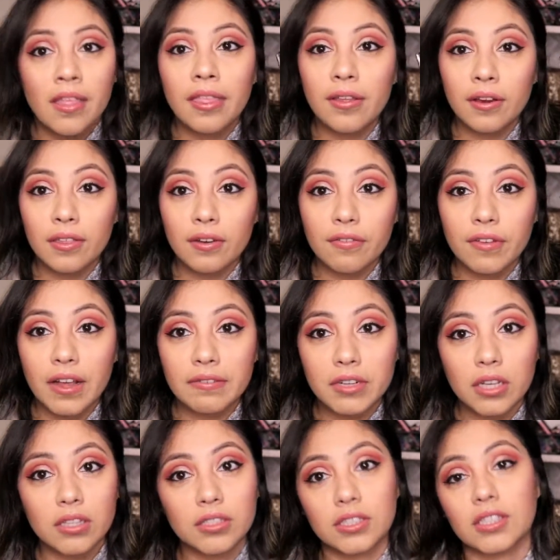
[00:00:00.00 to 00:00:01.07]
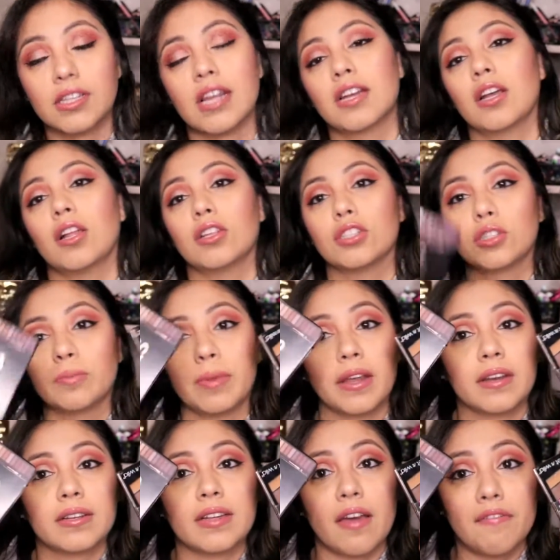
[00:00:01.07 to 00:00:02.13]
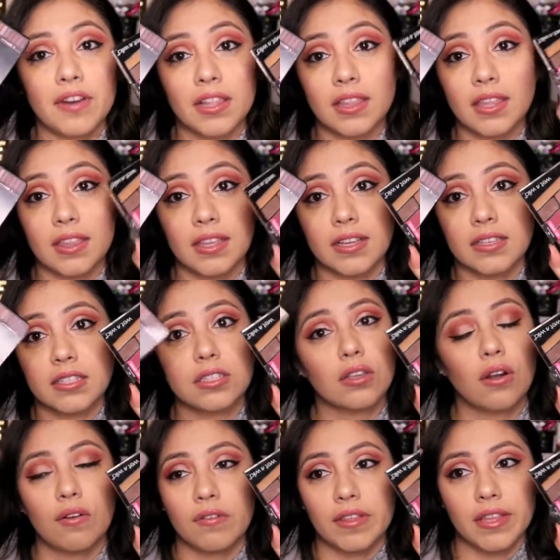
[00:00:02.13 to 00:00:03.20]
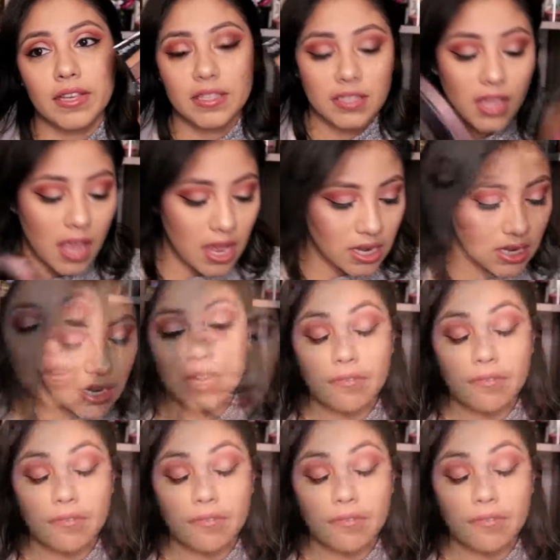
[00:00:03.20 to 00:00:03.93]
They're either $5 or $10, but definitely this over this any day.